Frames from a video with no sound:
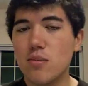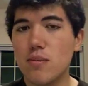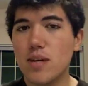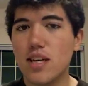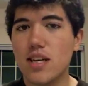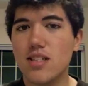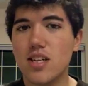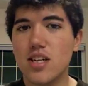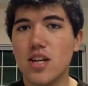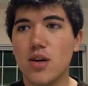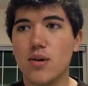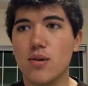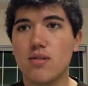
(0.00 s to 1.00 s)
because he
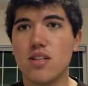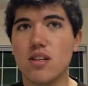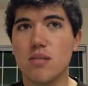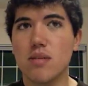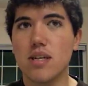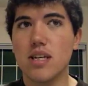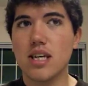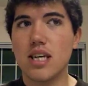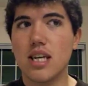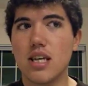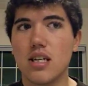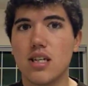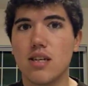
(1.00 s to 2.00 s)
knows he'll be
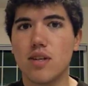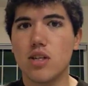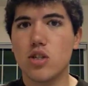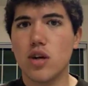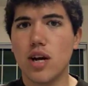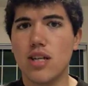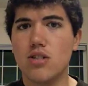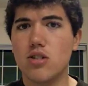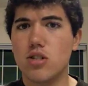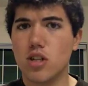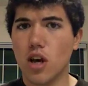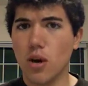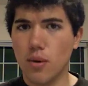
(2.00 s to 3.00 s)
killed if he tries to
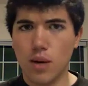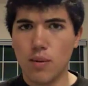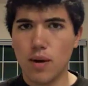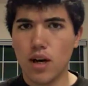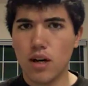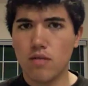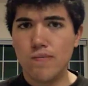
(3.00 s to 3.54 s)
go anywhere,